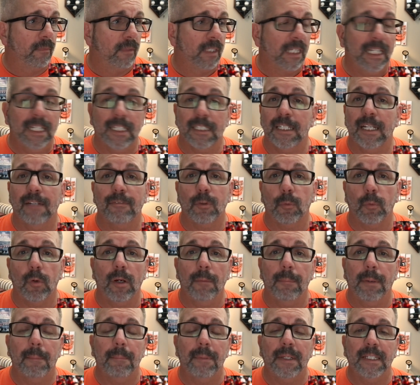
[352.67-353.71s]
He doesn't have to worry
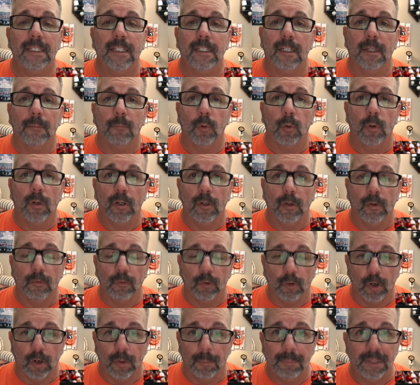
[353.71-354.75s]
about being the number one
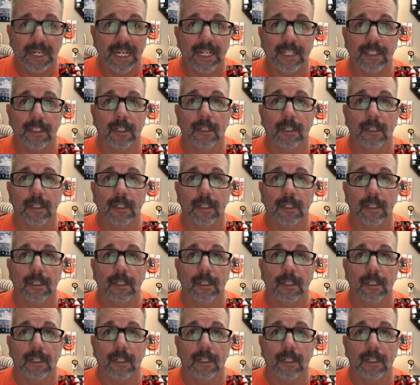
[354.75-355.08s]
overall pick,